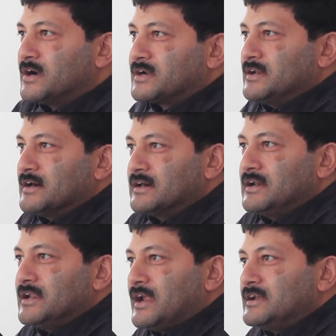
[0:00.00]
But in
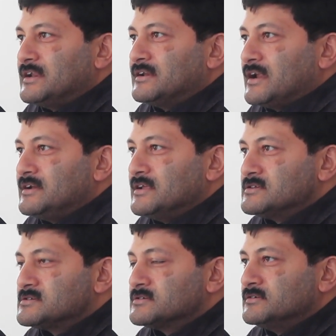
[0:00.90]
early
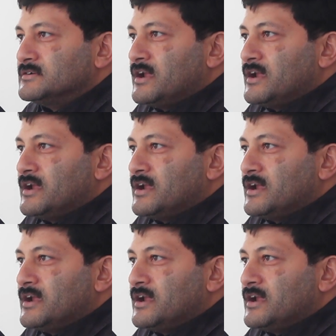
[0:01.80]
1990s,